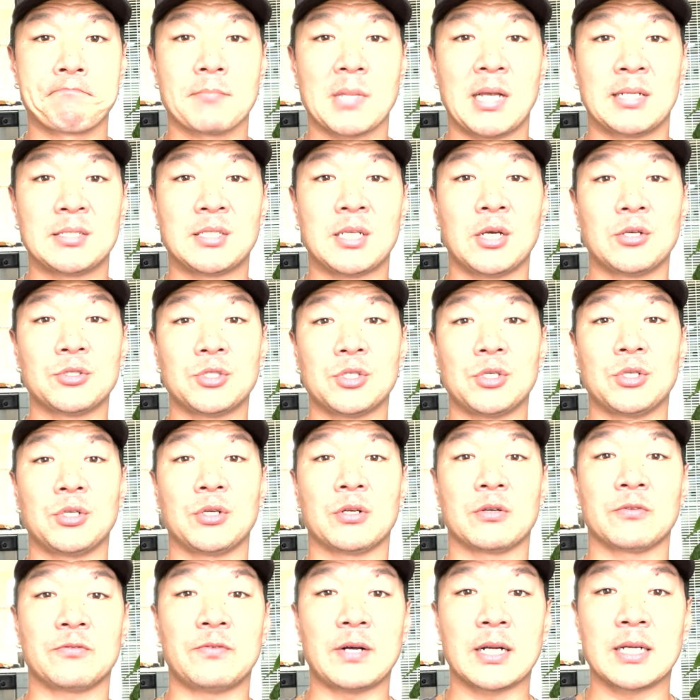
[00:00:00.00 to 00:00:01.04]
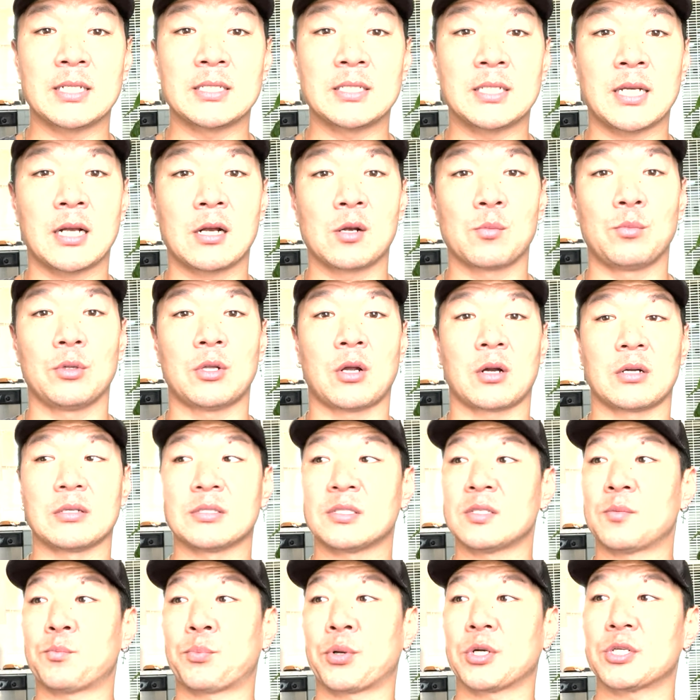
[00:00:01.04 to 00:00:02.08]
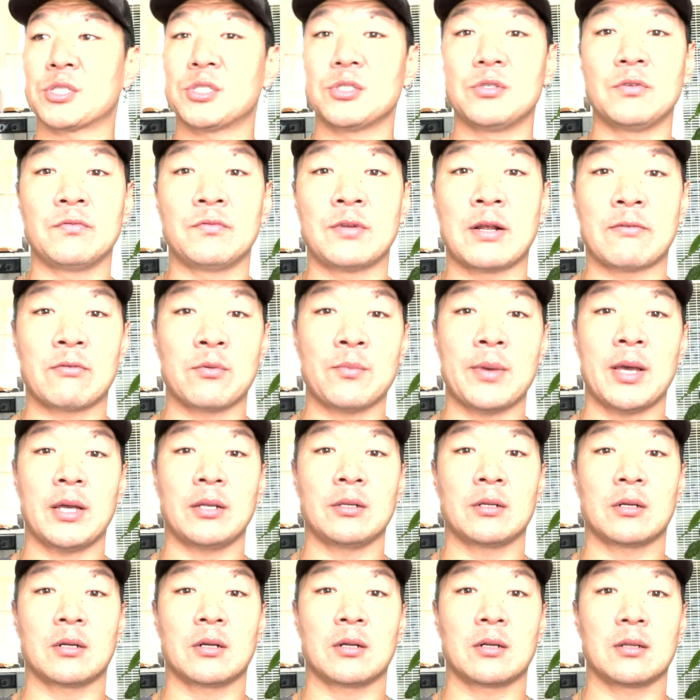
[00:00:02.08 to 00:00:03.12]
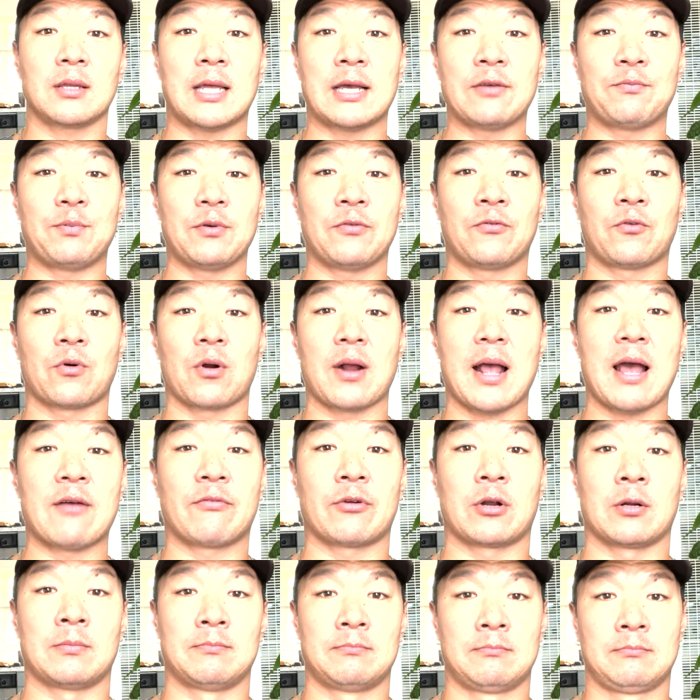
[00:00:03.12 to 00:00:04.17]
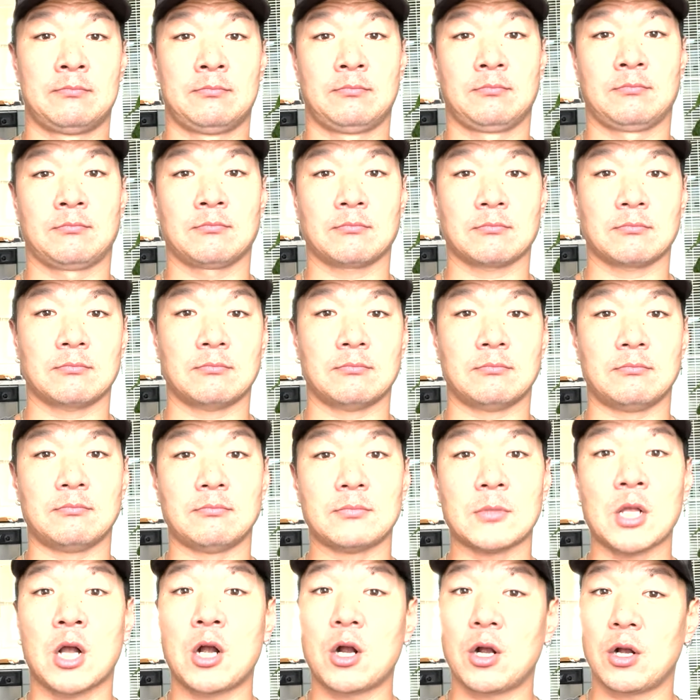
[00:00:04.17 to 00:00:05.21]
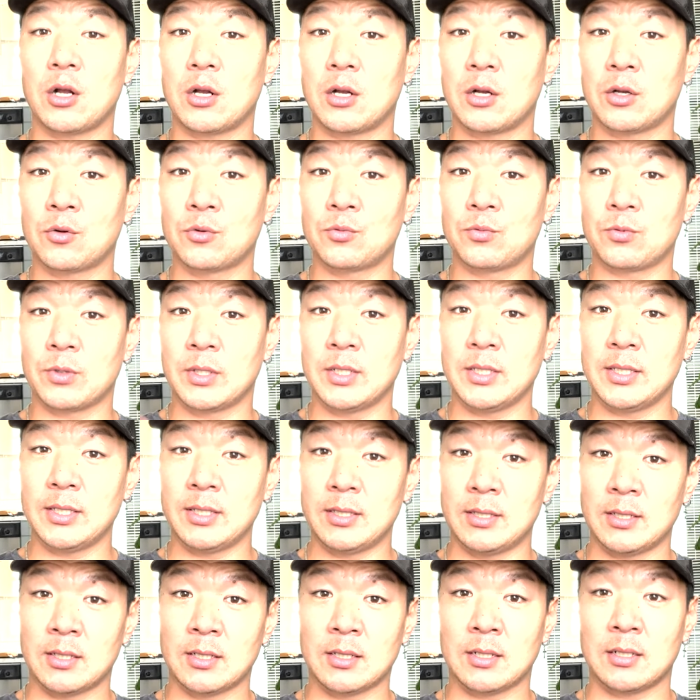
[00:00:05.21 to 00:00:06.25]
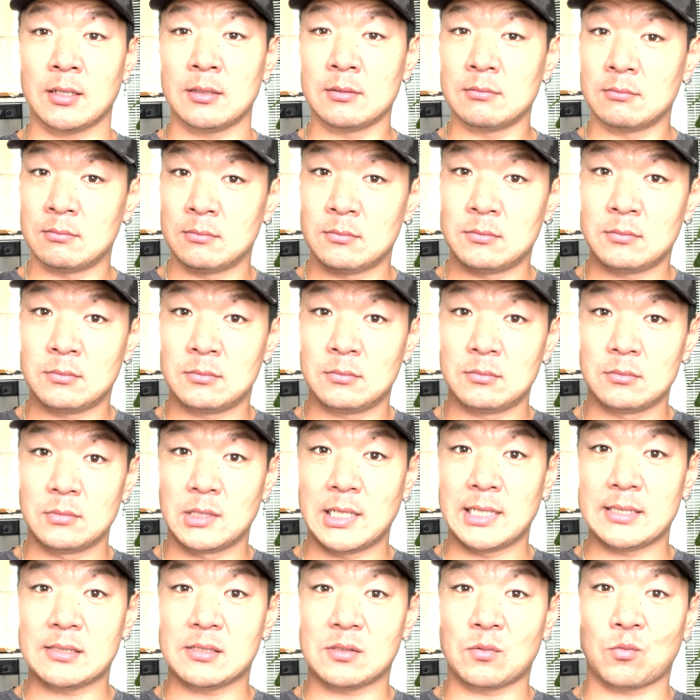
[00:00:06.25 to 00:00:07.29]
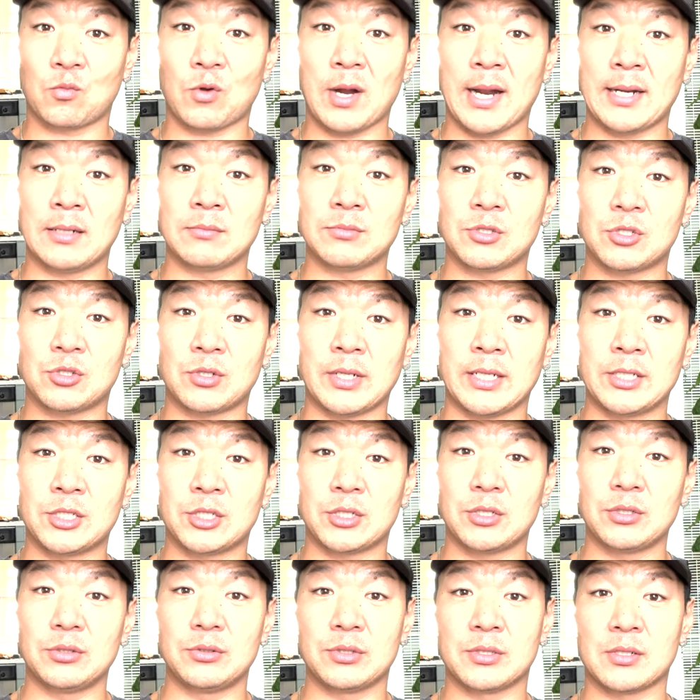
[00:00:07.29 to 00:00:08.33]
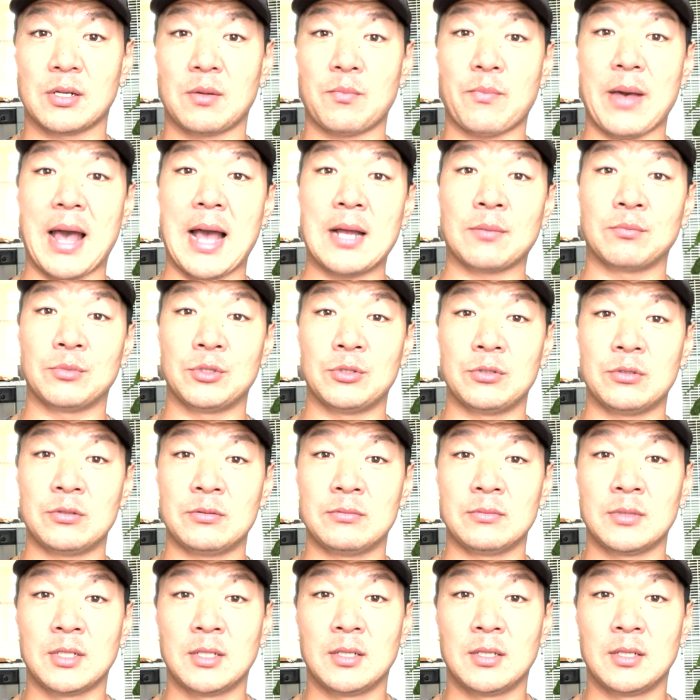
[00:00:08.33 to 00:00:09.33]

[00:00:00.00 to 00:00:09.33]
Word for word: and tells you you're a fucking terrible artist. Some person you've never met in your life before, ever. Really gonna let some random stranger who's in a bad mood